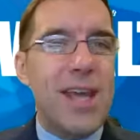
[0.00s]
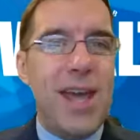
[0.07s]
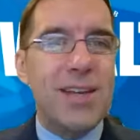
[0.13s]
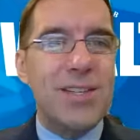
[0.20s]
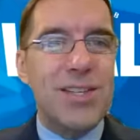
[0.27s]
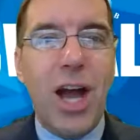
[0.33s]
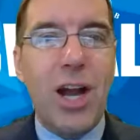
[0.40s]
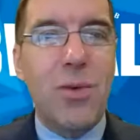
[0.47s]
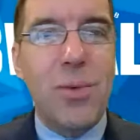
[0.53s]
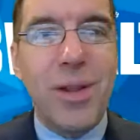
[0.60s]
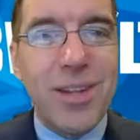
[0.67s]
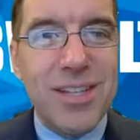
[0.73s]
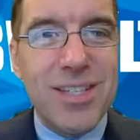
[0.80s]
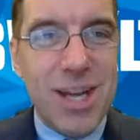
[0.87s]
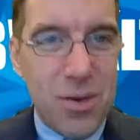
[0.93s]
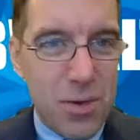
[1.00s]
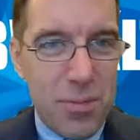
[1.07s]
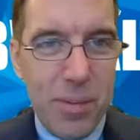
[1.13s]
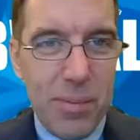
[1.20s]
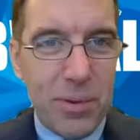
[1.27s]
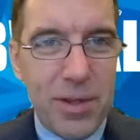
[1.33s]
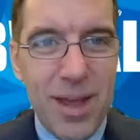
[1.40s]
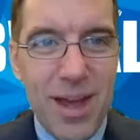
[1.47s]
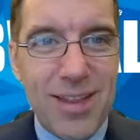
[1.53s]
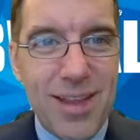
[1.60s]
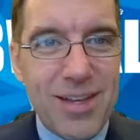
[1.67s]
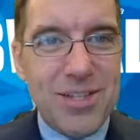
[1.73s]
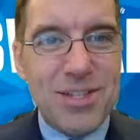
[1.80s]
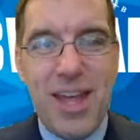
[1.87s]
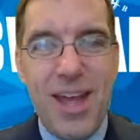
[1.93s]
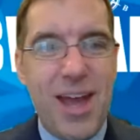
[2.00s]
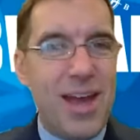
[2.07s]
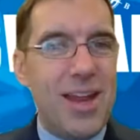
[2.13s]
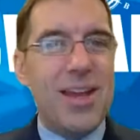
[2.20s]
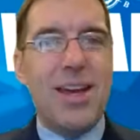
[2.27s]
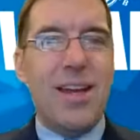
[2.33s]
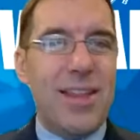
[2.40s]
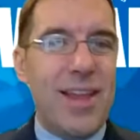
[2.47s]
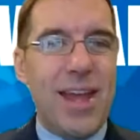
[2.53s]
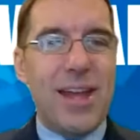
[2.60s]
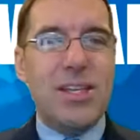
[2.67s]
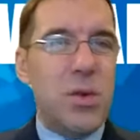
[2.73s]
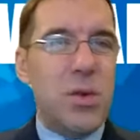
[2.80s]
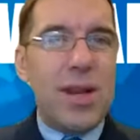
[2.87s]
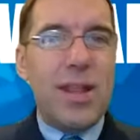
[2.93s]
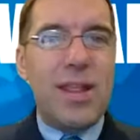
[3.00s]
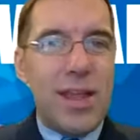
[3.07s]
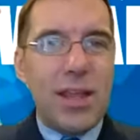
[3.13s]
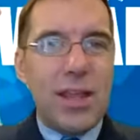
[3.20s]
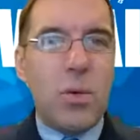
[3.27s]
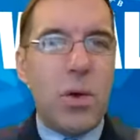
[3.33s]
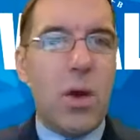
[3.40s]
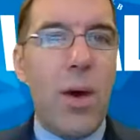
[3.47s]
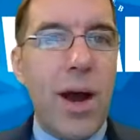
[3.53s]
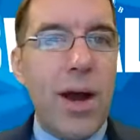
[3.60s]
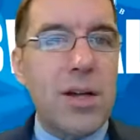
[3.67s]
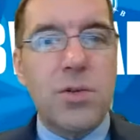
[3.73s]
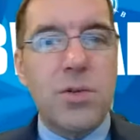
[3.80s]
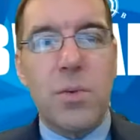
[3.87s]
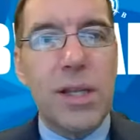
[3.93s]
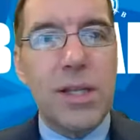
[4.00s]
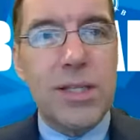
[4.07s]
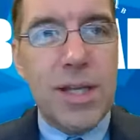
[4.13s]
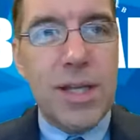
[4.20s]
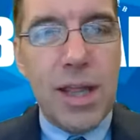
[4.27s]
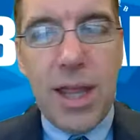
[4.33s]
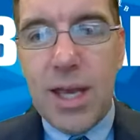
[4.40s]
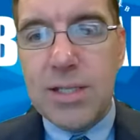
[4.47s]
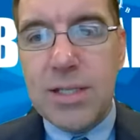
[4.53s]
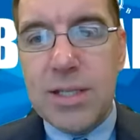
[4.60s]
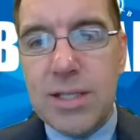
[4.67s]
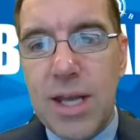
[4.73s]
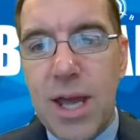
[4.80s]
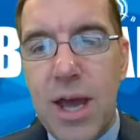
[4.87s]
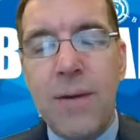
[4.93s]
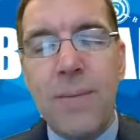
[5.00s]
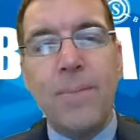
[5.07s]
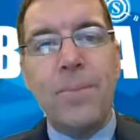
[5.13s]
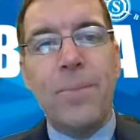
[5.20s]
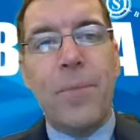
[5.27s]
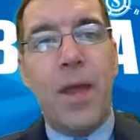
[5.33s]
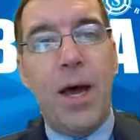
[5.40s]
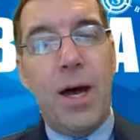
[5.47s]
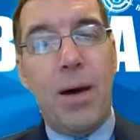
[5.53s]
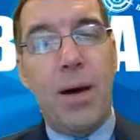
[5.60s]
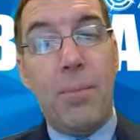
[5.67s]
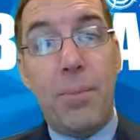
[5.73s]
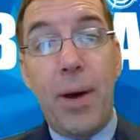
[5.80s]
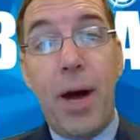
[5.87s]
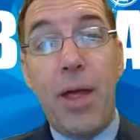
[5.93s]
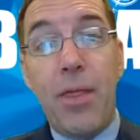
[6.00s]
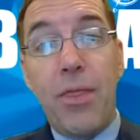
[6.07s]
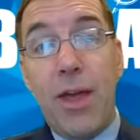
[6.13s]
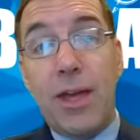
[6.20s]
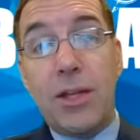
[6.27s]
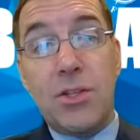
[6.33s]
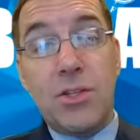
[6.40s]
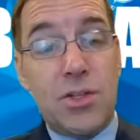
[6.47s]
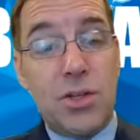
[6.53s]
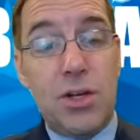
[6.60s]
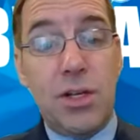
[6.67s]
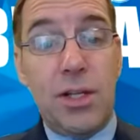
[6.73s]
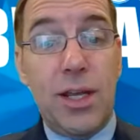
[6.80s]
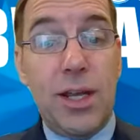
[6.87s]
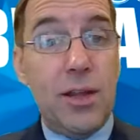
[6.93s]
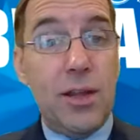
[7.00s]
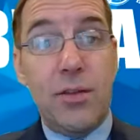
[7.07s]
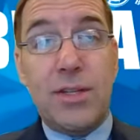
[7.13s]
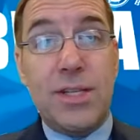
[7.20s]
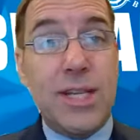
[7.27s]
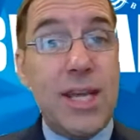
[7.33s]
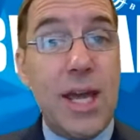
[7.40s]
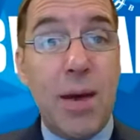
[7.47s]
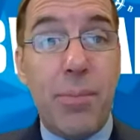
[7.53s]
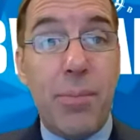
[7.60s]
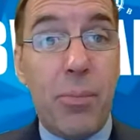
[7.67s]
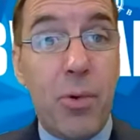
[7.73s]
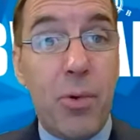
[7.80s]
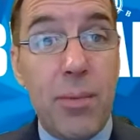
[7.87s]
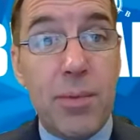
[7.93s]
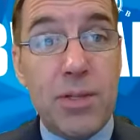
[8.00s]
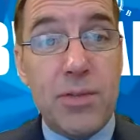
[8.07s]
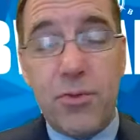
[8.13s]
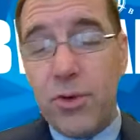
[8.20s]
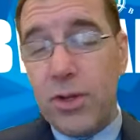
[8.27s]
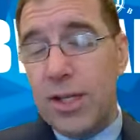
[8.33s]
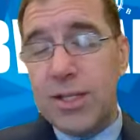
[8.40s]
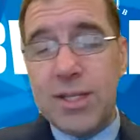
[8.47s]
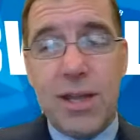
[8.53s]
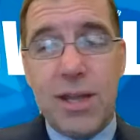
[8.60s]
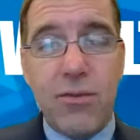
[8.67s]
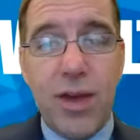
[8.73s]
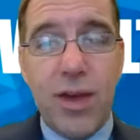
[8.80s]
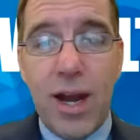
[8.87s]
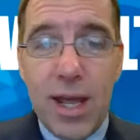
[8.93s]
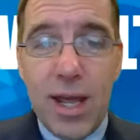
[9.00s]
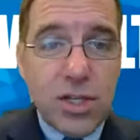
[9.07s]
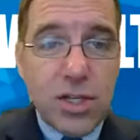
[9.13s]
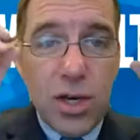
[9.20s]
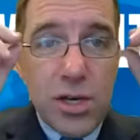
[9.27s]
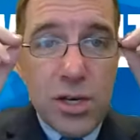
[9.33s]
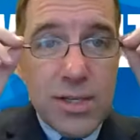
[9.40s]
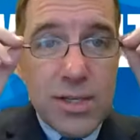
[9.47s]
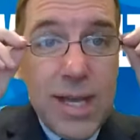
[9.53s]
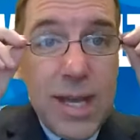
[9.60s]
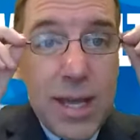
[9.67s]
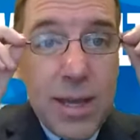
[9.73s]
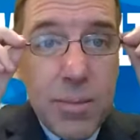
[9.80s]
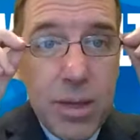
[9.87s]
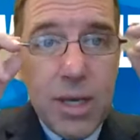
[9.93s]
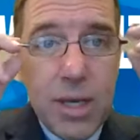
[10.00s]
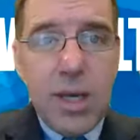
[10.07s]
can't talk real estate with people yet. They just can't, they can't do anything that requires a real estate license yet. Uh, but they can certainly tee up appointments for, let's say you've got an agent on your team